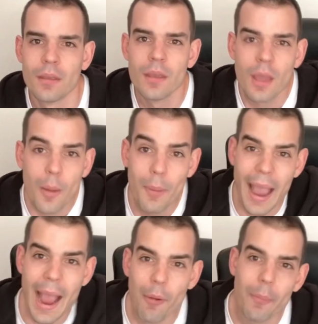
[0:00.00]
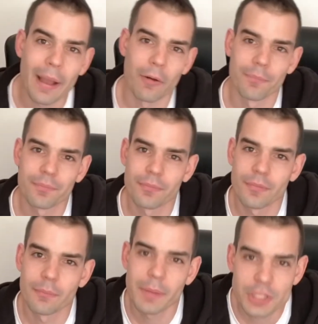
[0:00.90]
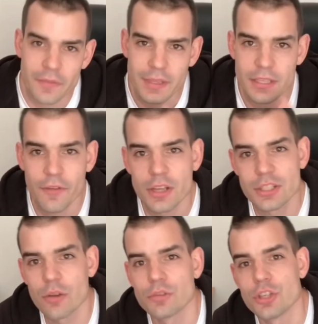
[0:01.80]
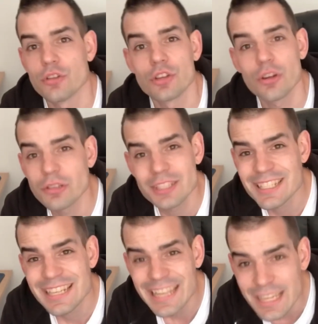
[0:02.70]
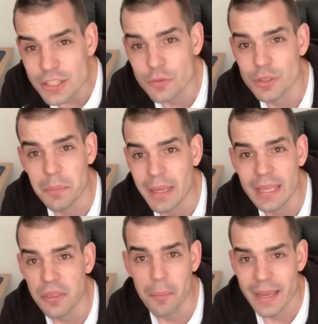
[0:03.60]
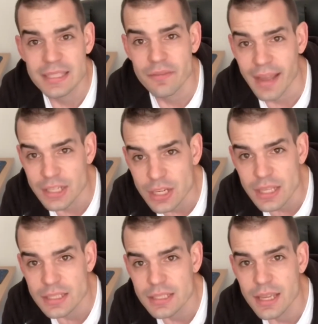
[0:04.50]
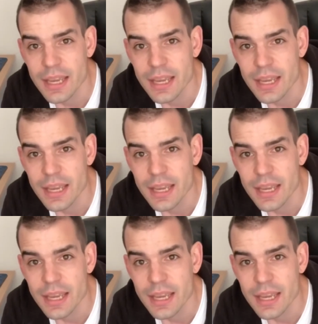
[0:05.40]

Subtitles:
But how about, imagine this, if I told you that God doesn't need you to be the best evangelist.